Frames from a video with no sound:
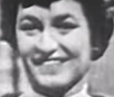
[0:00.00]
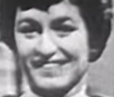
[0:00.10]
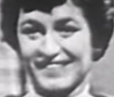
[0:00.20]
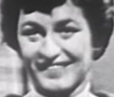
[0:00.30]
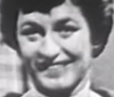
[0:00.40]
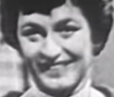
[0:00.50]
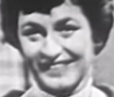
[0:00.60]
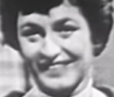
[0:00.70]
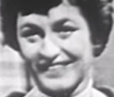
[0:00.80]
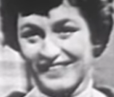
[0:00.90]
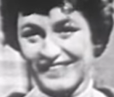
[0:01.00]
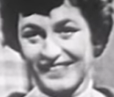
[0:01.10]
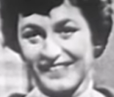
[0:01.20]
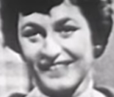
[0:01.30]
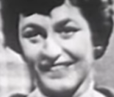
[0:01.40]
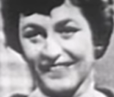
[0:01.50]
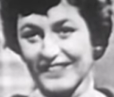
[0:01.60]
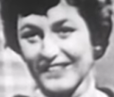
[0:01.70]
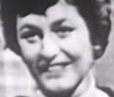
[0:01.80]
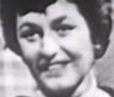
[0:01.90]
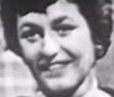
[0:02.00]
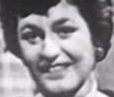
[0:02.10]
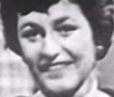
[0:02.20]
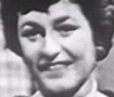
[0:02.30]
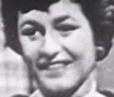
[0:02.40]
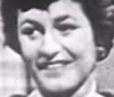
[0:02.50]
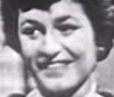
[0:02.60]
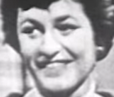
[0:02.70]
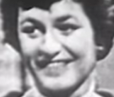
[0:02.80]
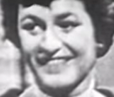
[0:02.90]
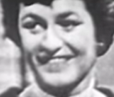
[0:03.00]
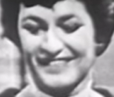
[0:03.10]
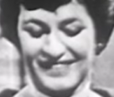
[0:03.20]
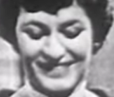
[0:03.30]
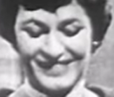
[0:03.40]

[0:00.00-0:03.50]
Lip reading: and his sister Jean, now Mrs. Stephen Smith, with